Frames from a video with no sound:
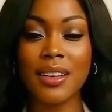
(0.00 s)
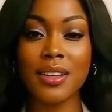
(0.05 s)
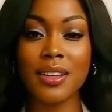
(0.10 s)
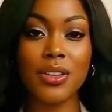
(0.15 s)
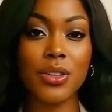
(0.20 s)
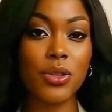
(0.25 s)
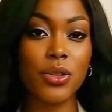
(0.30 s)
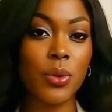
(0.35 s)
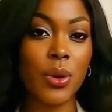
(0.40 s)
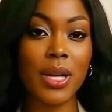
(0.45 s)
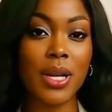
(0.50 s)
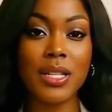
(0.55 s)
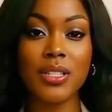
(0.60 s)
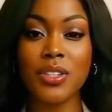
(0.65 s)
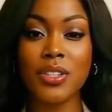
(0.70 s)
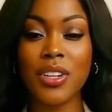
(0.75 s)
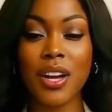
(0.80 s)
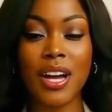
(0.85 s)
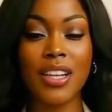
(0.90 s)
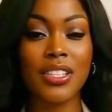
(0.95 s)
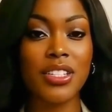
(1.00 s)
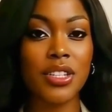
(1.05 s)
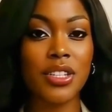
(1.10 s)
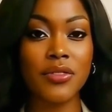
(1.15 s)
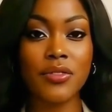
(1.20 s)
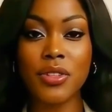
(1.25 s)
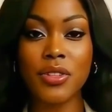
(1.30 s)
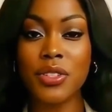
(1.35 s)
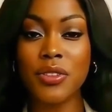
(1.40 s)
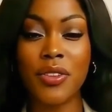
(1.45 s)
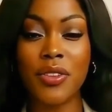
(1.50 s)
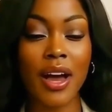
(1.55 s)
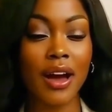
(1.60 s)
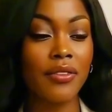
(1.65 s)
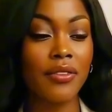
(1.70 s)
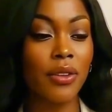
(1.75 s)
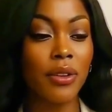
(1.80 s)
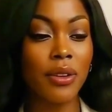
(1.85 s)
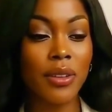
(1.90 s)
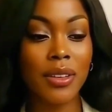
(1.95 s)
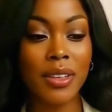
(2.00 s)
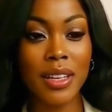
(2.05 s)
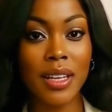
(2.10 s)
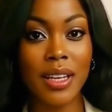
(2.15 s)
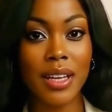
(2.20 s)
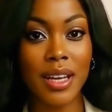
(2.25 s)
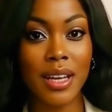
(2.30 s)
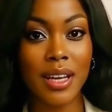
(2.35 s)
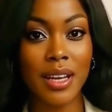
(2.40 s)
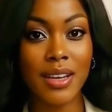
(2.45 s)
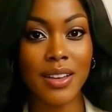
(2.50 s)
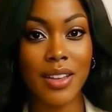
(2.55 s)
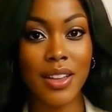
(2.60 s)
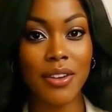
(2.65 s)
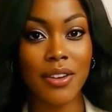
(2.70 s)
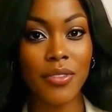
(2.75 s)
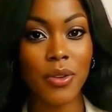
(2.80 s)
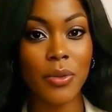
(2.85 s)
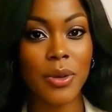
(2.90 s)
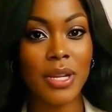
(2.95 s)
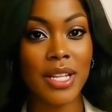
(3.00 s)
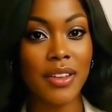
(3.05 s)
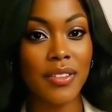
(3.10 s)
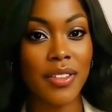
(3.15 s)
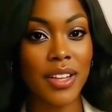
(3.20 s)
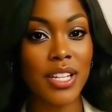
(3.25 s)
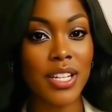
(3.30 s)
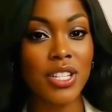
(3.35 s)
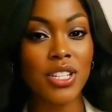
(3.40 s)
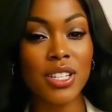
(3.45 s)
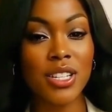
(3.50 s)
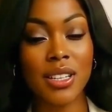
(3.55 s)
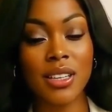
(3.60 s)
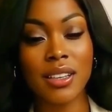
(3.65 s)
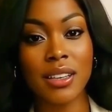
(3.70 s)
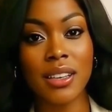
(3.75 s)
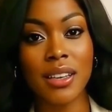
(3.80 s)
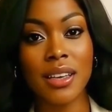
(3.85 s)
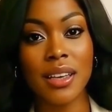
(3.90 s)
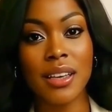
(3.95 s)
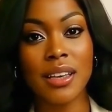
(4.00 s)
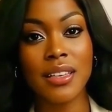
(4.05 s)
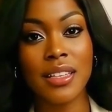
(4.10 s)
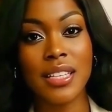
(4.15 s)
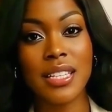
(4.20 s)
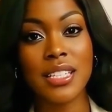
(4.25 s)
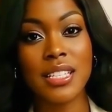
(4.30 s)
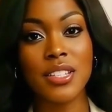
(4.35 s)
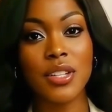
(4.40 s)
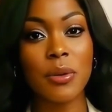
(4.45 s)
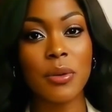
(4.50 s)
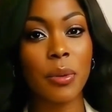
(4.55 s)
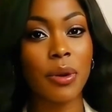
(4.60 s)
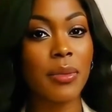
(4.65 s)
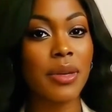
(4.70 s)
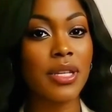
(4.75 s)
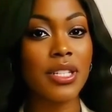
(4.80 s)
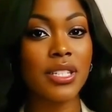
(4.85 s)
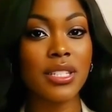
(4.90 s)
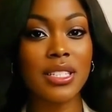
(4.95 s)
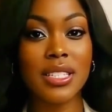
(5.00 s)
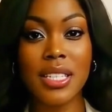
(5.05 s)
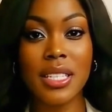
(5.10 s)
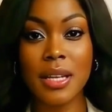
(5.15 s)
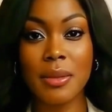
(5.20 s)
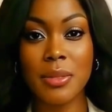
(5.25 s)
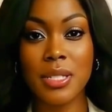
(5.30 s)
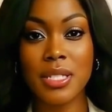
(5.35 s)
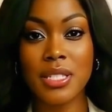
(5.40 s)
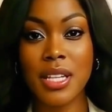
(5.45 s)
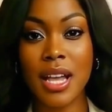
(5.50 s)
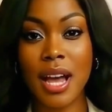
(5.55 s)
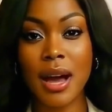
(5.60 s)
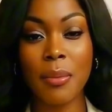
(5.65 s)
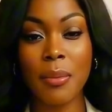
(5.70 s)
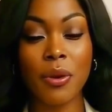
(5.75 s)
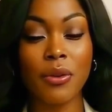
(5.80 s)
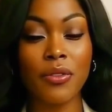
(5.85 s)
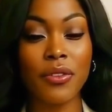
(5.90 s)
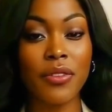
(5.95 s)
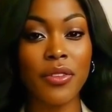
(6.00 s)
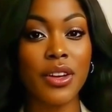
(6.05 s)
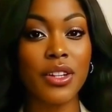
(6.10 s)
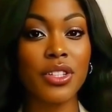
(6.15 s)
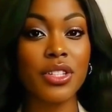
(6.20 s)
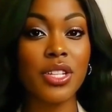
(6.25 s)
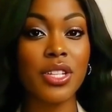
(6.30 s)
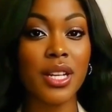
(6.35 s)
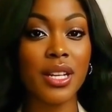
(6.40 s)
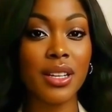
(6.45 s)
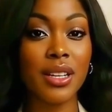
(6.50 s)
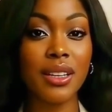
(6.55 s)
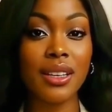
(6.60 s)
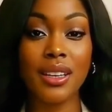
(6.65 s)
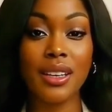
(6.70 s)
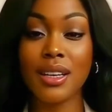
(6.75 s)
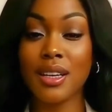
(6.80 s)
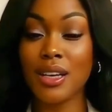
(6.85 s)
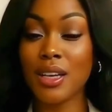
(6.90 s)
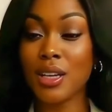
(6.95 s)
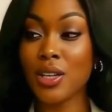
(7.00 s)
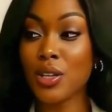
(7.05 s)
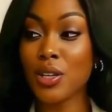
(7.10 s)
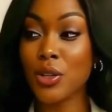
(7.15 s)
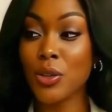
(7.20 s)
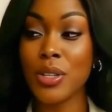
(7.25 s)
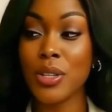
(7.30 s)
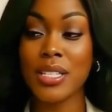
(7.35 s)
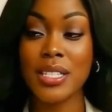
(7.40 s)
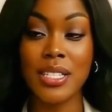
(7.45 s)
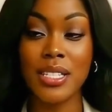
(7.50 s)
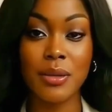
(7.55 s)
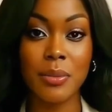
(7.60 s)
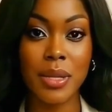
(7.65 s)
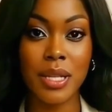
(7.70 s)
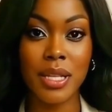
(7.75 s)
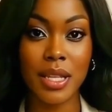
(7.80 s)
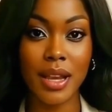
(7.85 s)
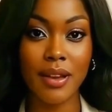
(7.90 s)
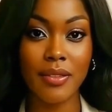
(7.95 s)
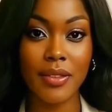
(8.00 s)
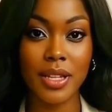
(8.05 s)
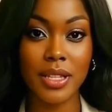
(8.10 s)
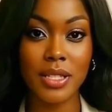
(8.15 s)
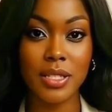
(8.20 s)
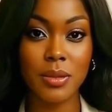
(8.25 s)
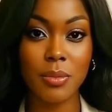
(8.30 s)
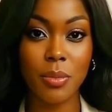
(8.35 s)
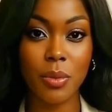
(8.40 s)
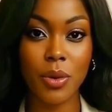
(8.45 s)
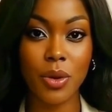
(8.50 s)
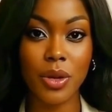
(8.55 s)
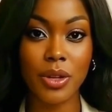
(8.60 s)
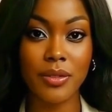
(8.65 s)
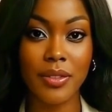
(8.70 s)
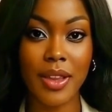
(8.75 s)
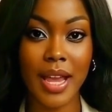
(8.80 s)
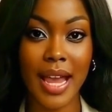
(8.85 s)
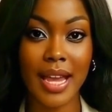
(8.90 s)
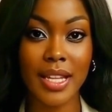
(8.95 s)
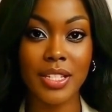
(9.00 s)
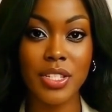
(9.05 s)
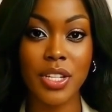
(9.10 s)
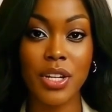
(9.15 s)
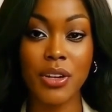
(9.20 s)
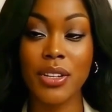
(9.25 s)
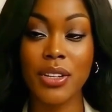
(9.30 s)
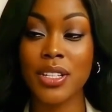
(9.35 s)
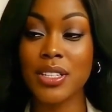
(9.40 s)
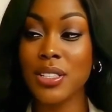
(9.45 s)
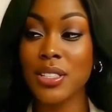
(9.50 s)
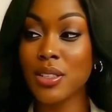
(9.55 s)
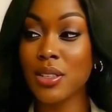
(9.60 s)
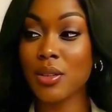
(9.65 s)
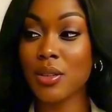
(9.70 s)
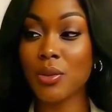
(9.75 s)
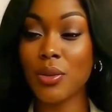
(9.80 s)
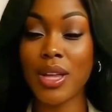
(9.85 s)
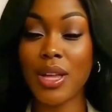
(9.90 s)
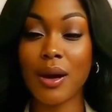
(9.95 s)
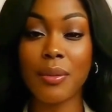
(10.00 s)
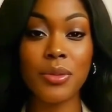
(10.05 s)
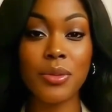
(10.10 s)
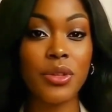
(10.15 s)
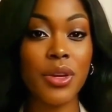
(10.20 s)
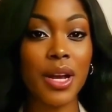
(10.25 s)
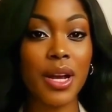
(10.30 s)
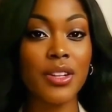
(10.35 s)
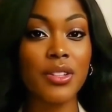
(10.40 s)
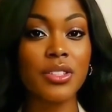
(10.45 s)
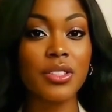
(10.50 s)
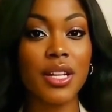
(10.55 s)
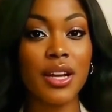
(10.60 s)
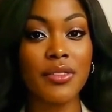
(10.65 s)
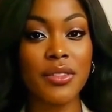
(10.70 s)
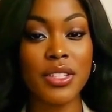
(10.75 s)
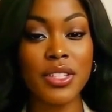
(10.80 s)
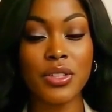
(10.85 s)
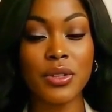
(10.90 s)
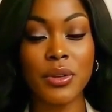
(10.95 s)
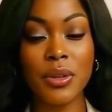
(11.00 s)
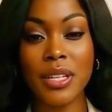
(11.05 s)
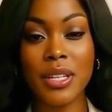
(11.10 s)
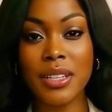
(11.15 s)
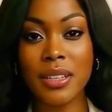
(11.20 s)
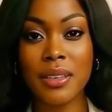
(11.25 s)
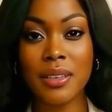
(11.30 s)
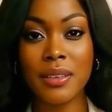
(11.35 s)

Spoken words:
Your 20s are not just for survival. They're for redefinition. This is your permission slip to stop overfunctioning. You can still be loving, supportive, and generous without betraying yourself to do it.